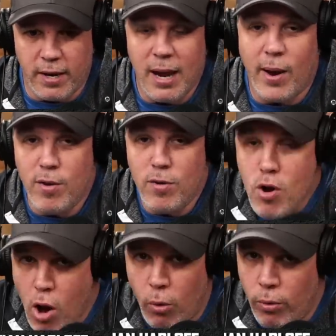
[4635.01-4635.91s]
Now I
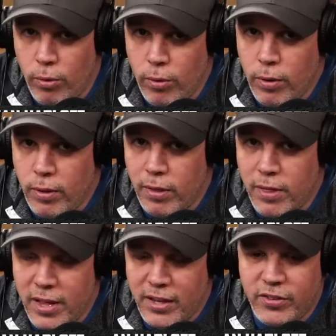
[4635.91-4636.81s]
know
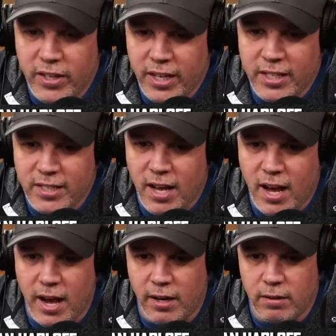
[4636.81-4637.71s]
this is
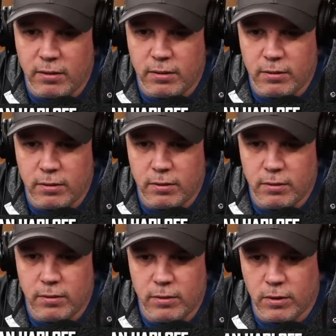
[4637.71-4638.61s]
not
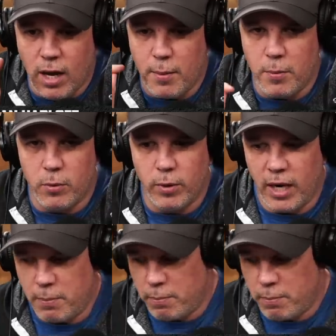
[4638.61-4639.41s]
comic book related,